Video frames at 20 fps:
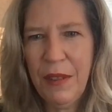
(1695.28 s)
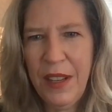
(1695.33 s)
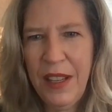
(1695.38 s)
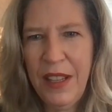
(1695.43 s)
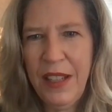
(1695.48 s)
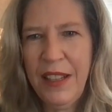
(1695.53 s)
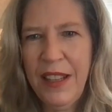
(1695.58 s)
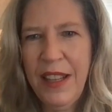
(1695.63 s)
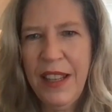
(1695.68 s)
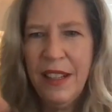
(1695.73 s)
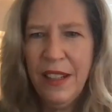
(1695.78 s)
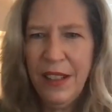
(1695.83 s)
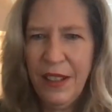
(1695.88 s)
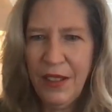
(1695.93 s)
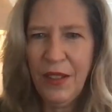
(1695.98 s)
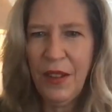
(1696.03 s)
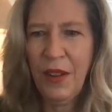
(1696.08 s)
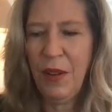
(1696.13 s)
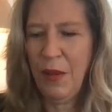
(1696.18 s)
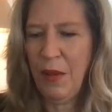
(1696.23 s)
Right. Yeah.
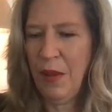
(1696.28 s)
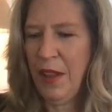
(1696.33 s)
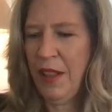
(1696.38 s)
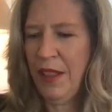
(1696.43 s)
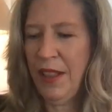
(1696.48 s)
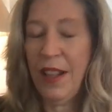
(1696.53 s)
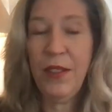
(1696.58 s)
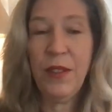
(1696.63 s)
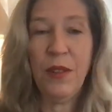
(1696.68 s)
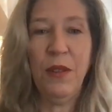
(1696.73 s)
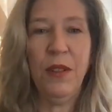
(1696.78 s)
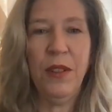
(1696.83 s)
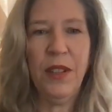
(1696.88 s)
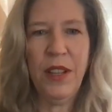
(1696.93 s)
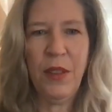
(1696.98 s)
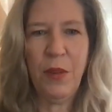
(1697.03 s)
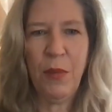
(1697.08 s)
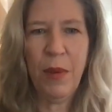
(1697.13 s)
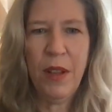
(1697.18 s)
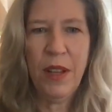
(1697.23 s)
So that's a whole
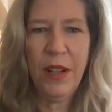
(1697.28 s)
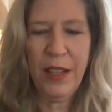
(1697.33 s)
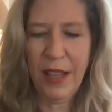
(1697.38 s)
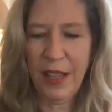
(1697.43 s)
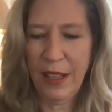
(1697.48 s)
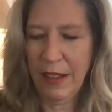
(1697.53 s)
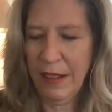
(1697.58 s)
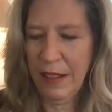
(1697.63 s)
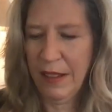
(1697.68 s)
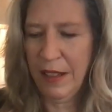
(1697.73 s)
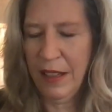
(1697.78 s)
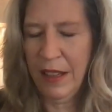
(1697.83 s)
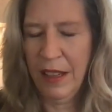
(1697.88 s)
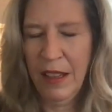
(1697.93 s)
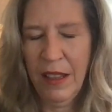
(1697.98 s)
nother podcast.